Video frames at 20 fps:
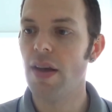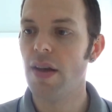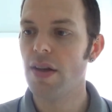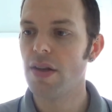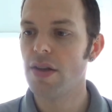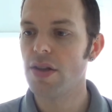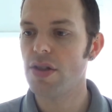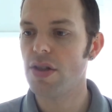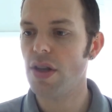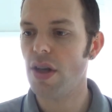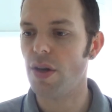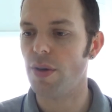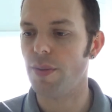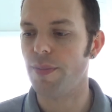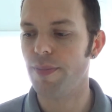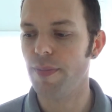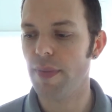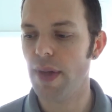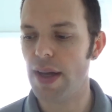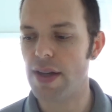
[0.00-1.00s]
So,
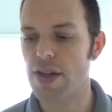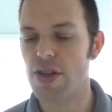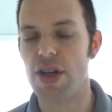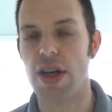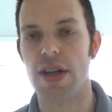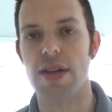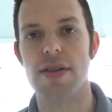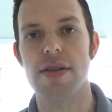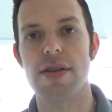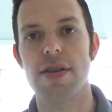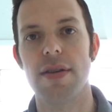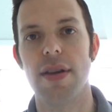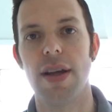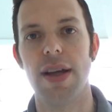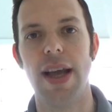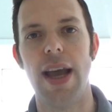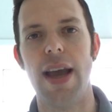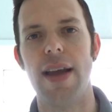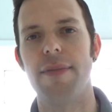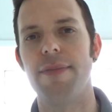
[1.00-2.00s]
yes gents,
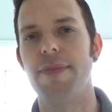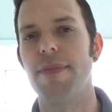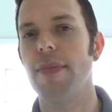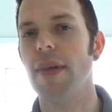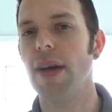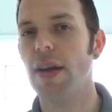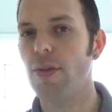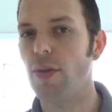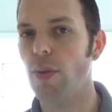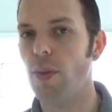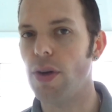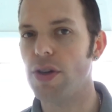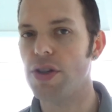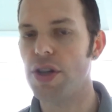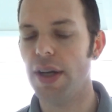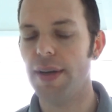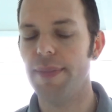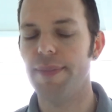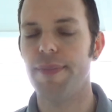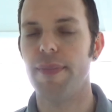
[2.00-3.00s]
again, thanks for
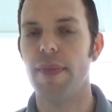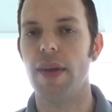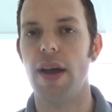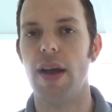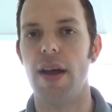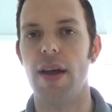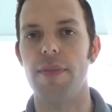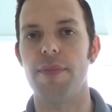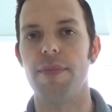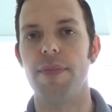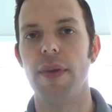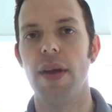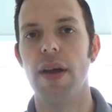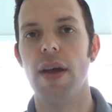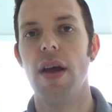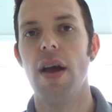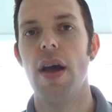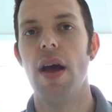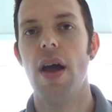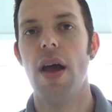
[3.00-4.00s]
watching.
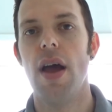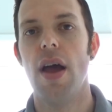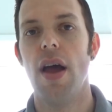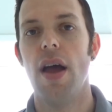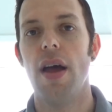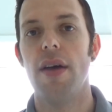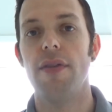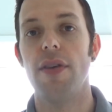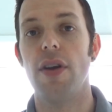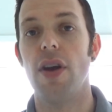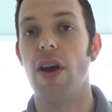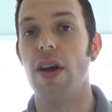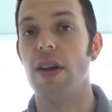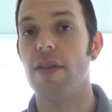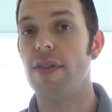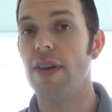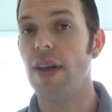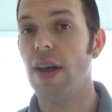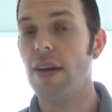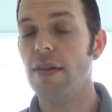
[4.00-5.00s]
If you like the
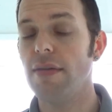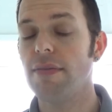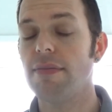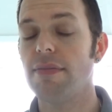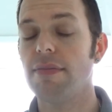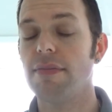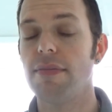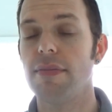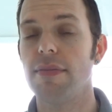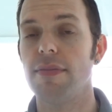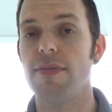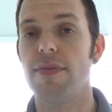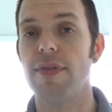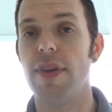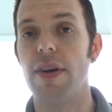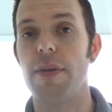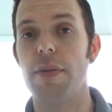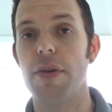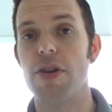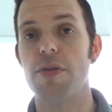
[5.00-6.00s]
video,
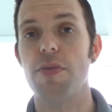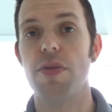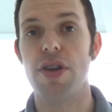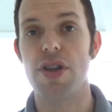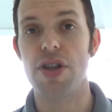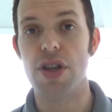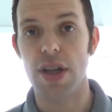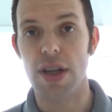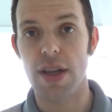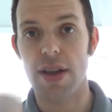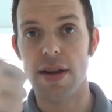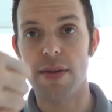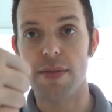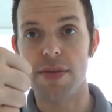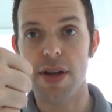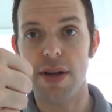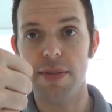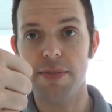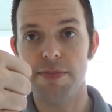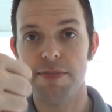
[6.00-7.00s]
very much appreciate your thumbs
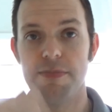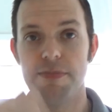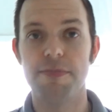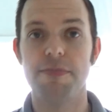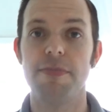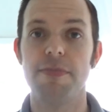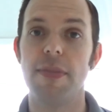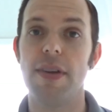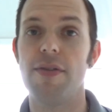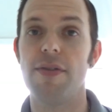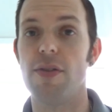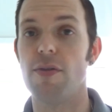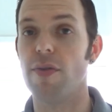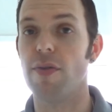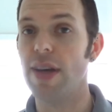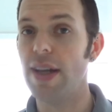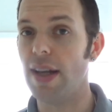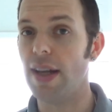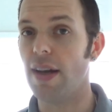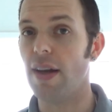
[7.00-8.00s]
up. If you
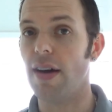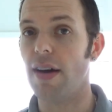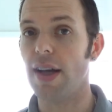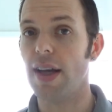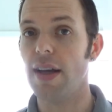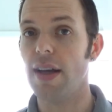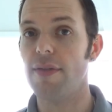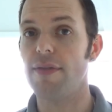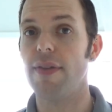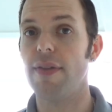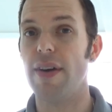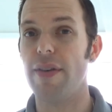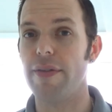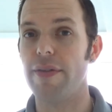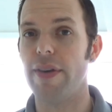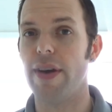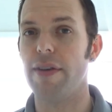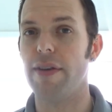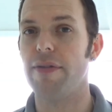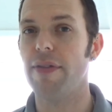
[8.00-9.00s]
really like it, very,
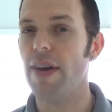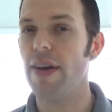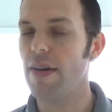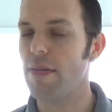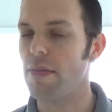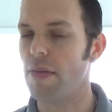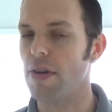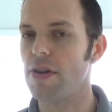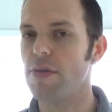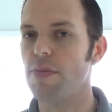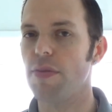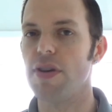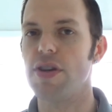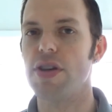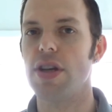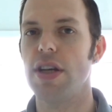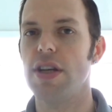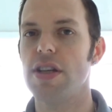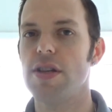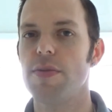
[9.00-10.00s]
very, very much
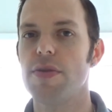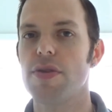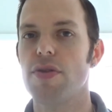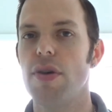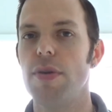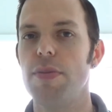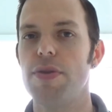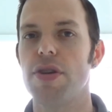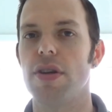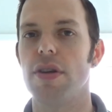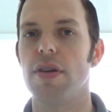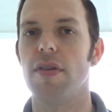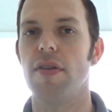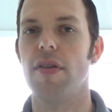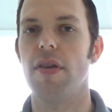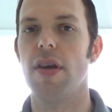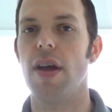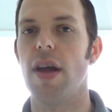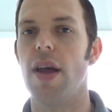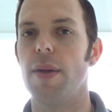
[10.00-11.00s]
appreciate your subscriptions.
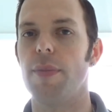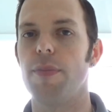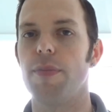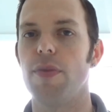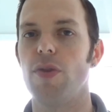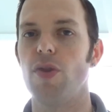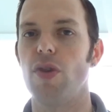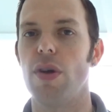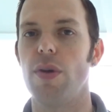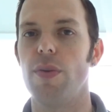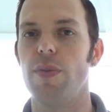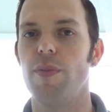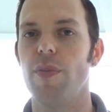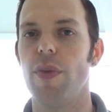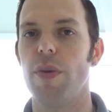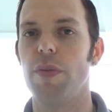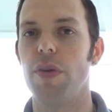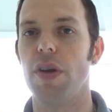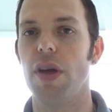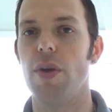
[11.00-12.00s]
So
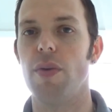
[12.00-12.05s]
I'm going to